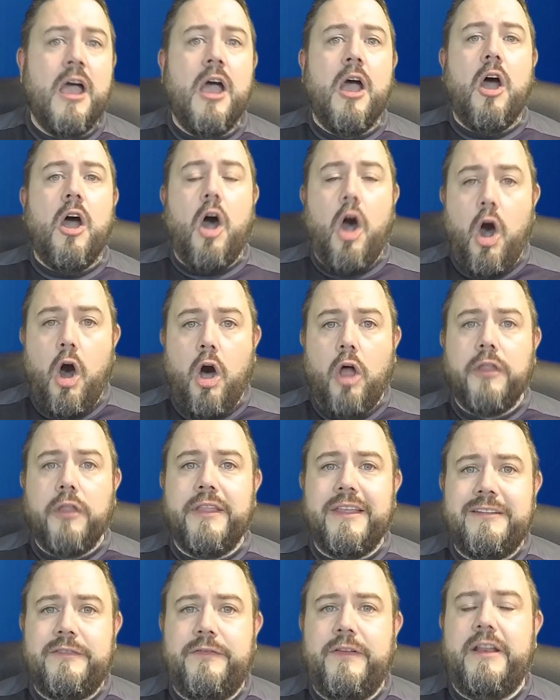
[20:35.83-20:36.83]
on
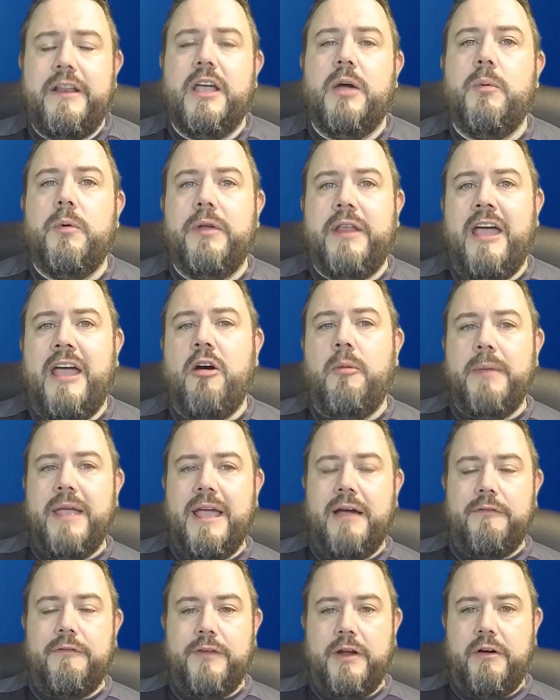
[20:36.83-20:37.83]
this video, it would help me
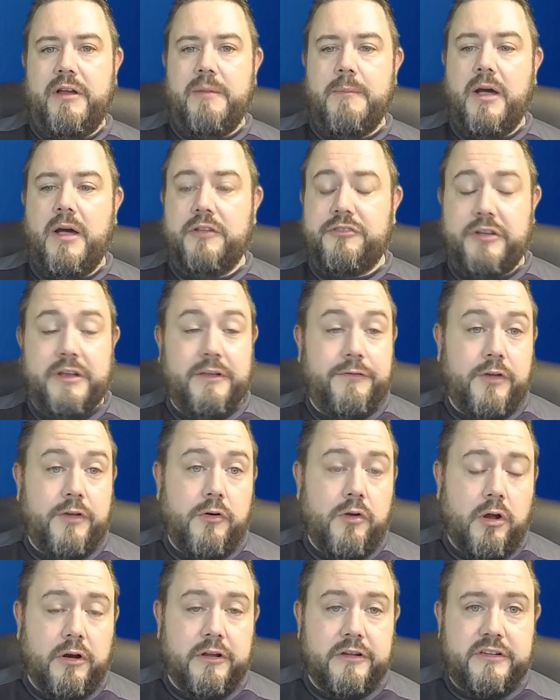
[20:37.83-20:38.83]
out very much. And if you're
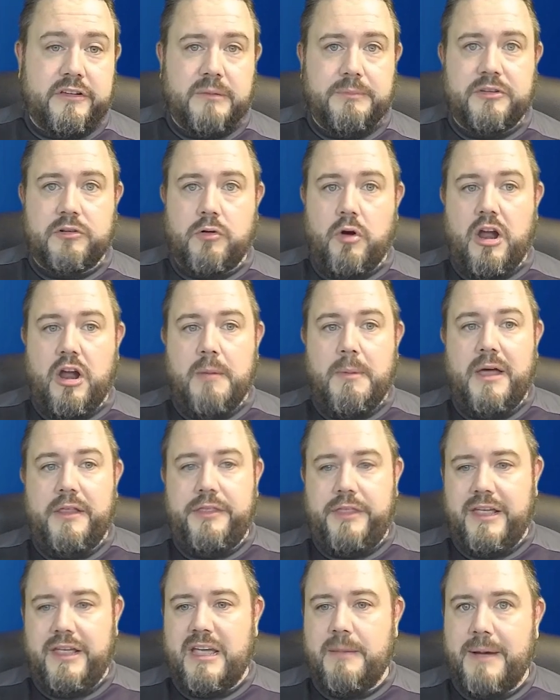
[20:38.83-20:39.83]
not a subscriber,
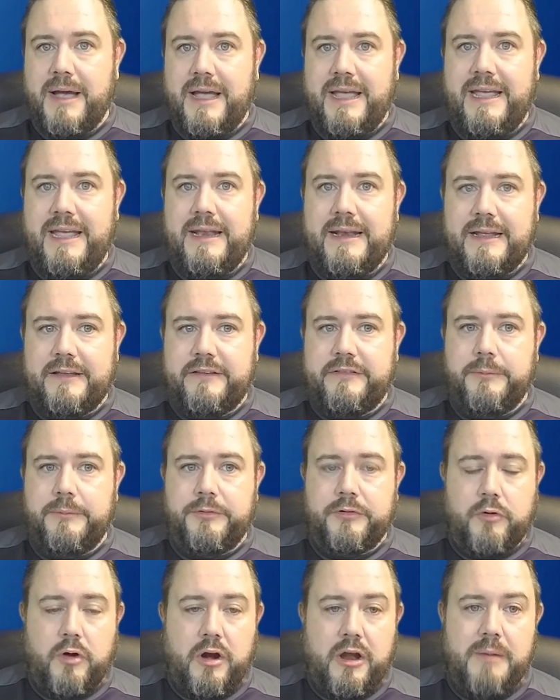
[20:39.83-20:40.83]
think about hitting that
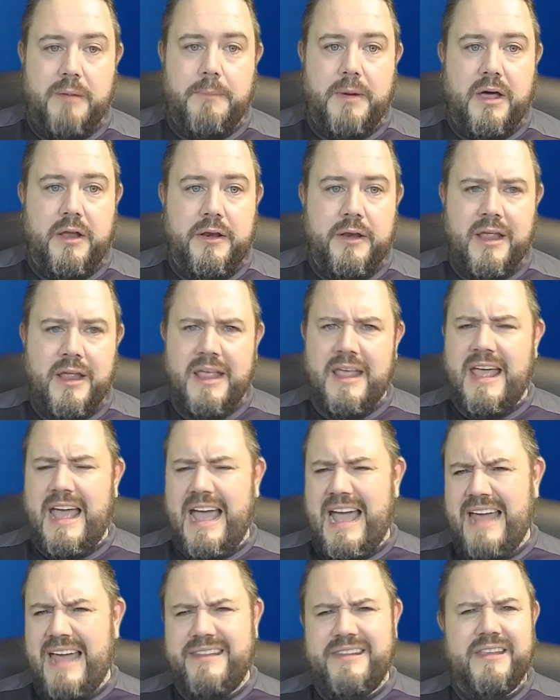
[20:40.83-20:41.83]
subscribe button
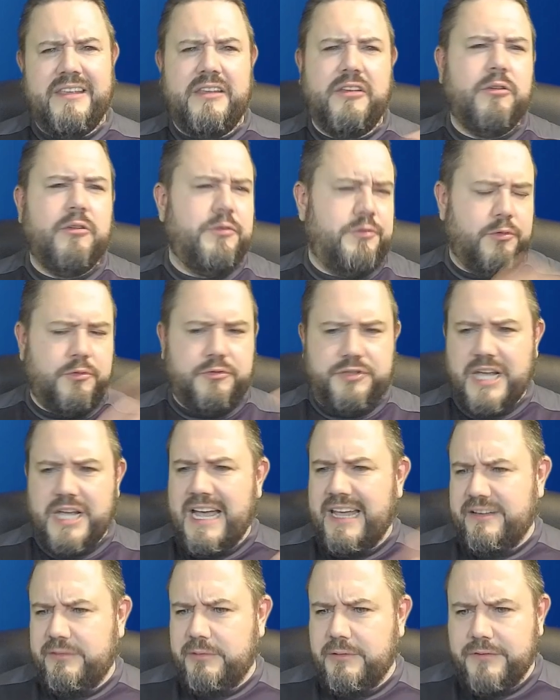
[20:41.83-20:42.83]
and the usual
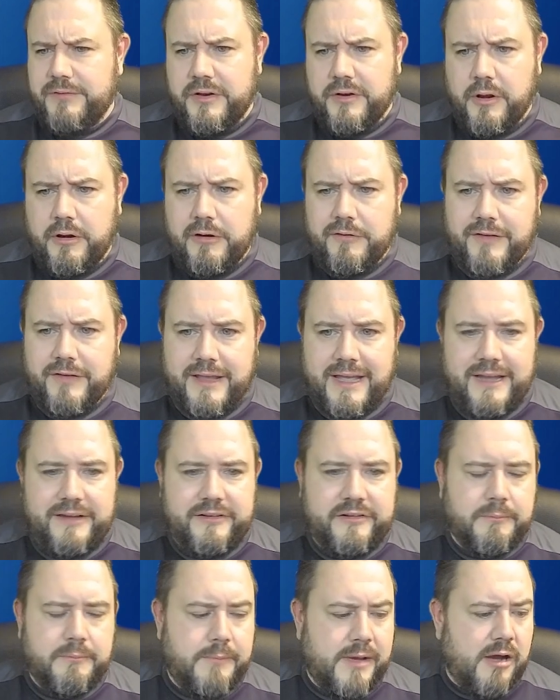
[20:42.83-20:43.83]
jazz with the
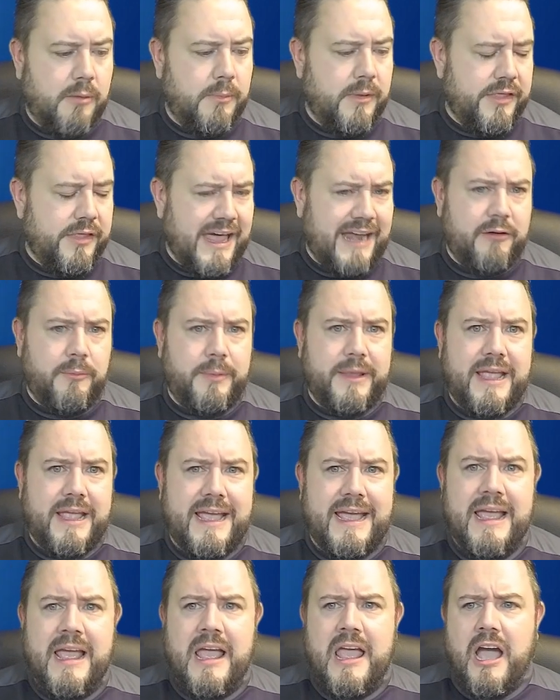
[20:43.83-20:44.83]
notification bell. But that'll be
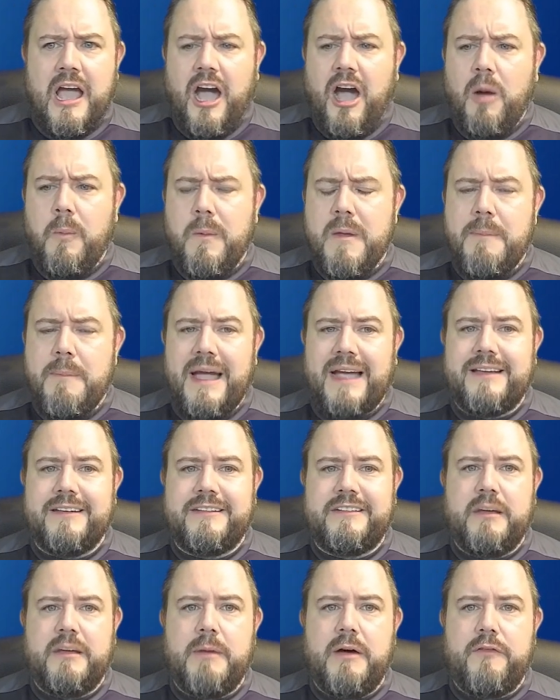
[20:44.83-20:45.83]
it. I'll be back at
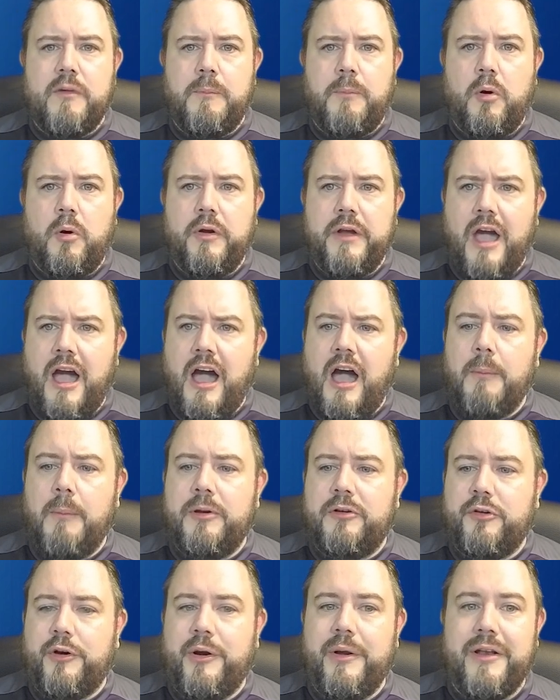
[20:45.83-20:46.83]
some other point,
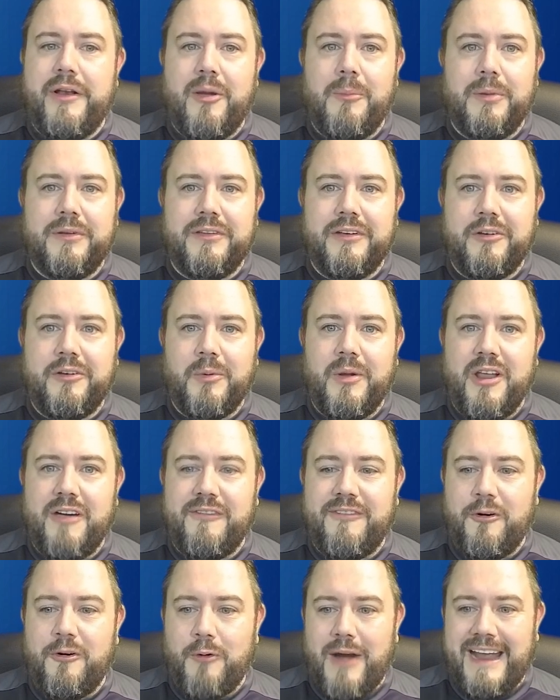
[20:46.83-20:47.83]
arbitrary number, to do
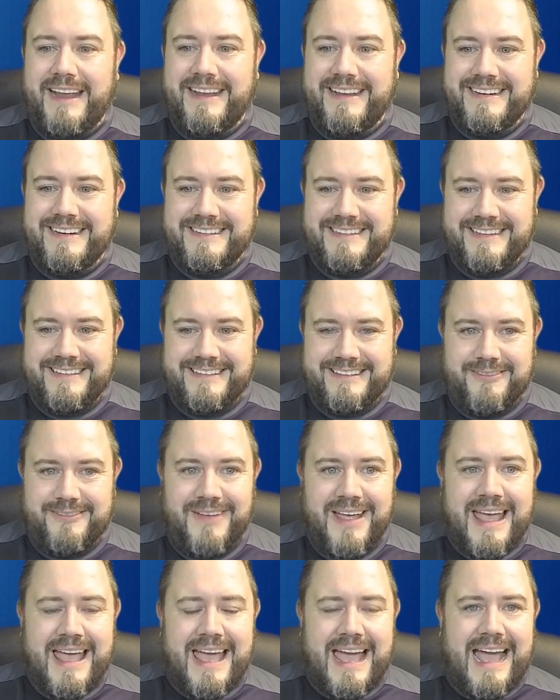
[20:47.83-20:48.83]
another ranking system
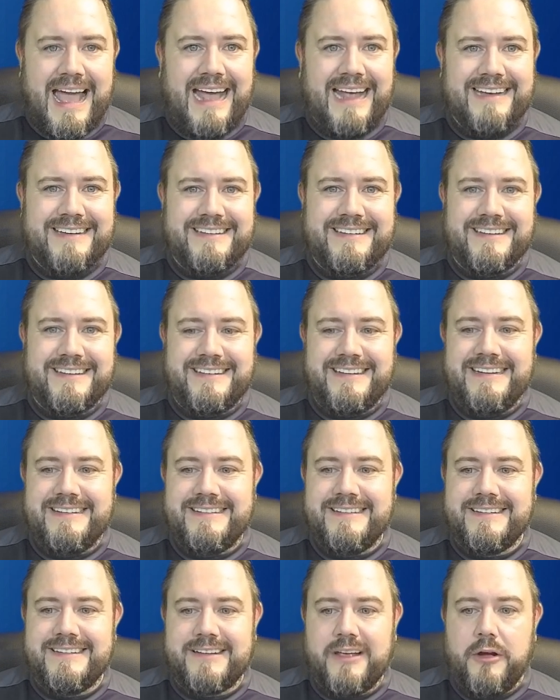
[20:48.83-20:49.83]
as the
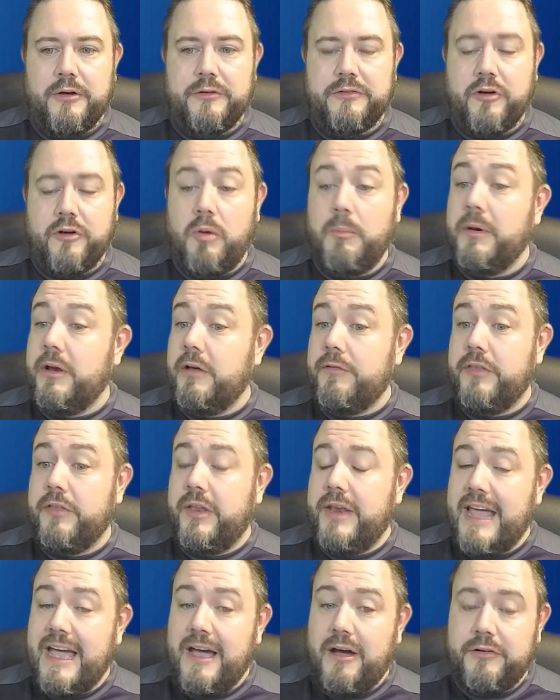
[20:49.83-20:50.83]
seasons goes on. But other
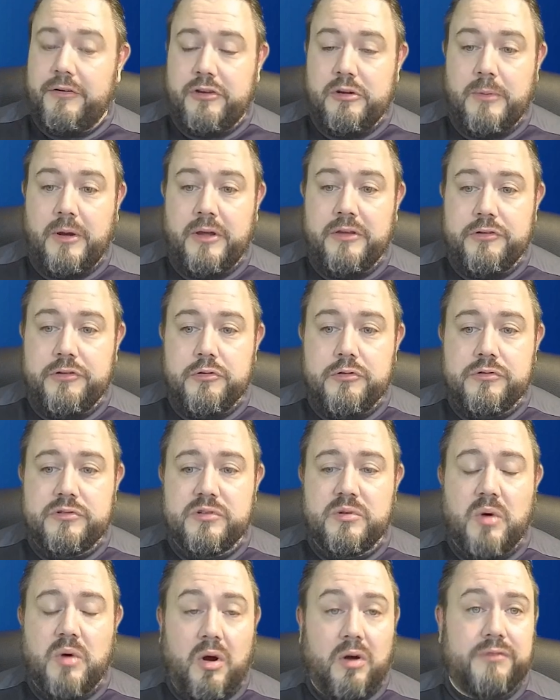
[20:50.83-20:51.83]
than that, I'll do my
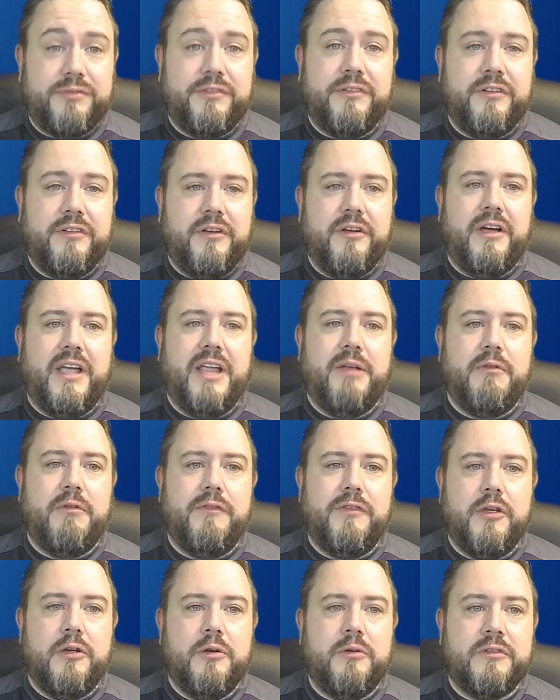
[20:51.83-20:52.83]
usual Oxford United
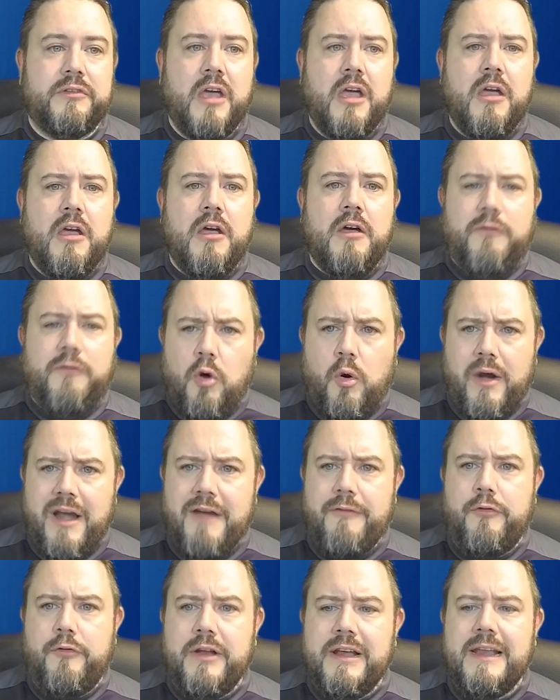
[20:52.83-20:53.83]
reviews for
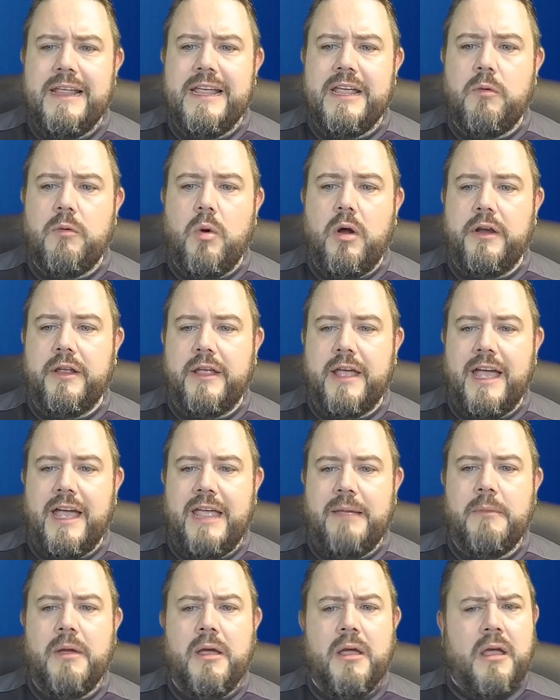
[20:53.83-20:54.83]
every League One
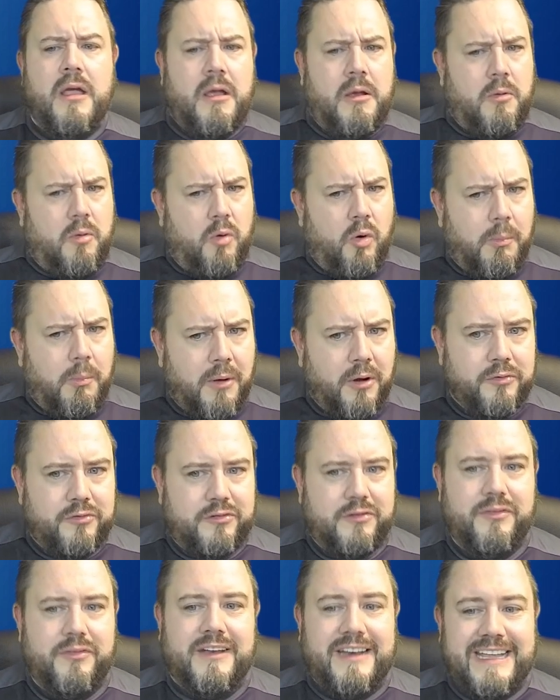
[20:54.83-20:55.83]
game, or
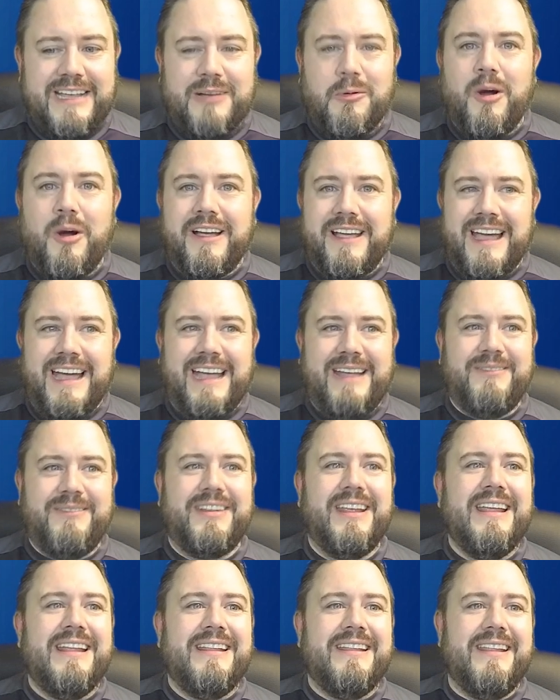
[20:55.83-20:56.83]
most of the League One games
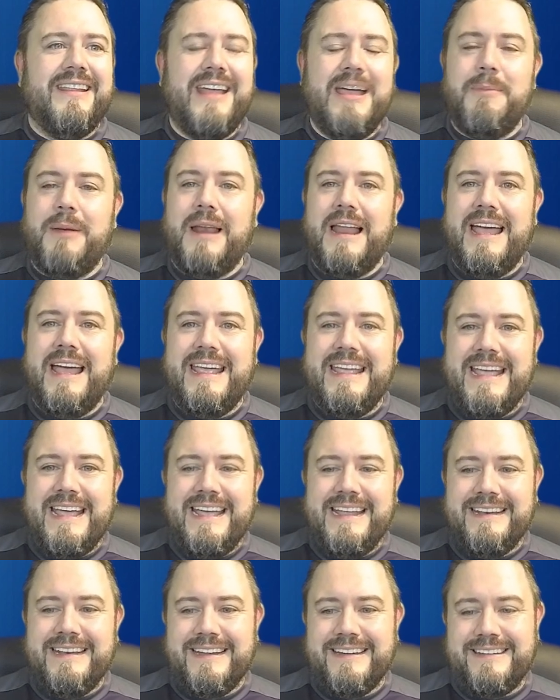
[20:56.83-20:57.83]
that they play
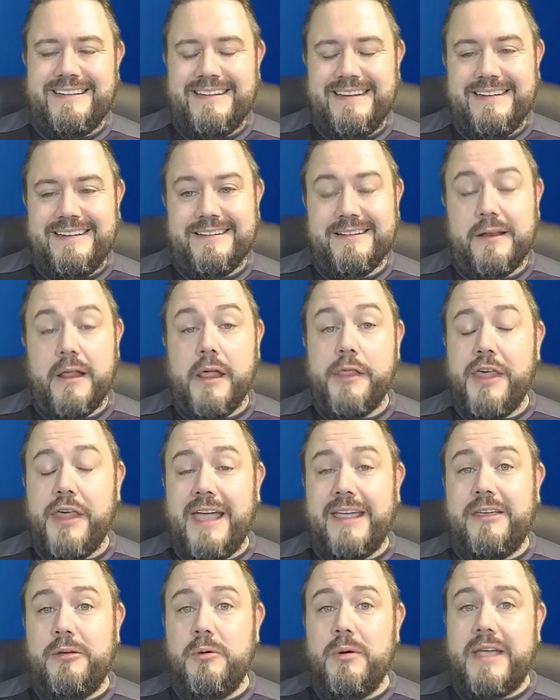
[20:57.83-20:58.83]
in this season.
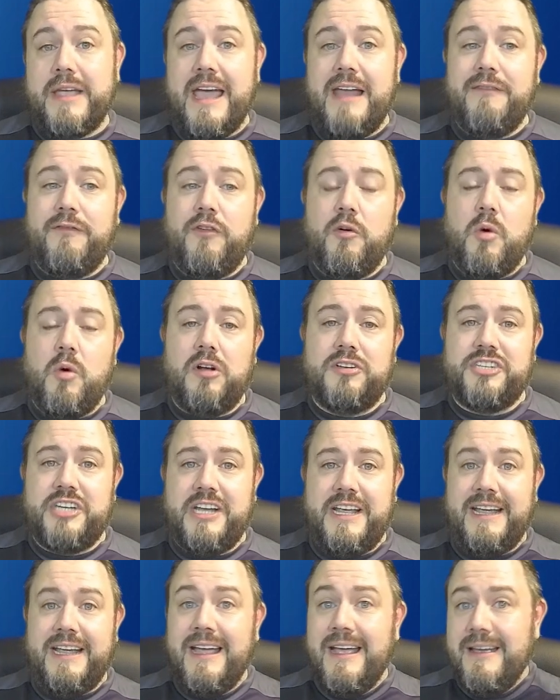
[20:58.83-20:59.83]
Thank you again for
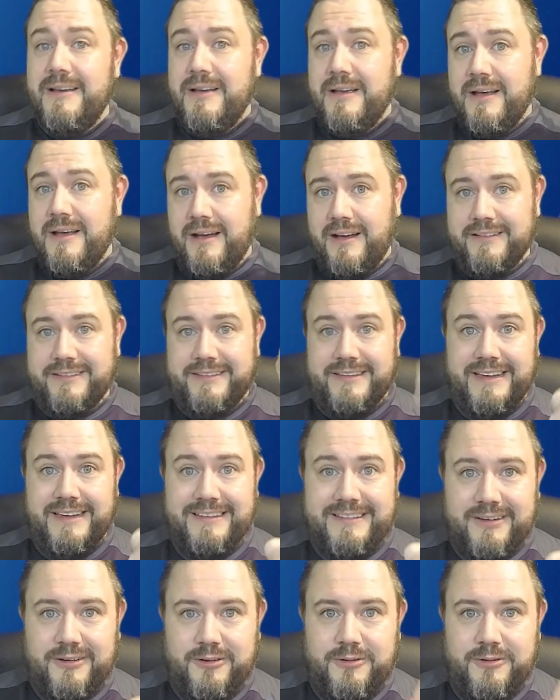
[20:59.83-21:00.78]
watching. I'll see you soon.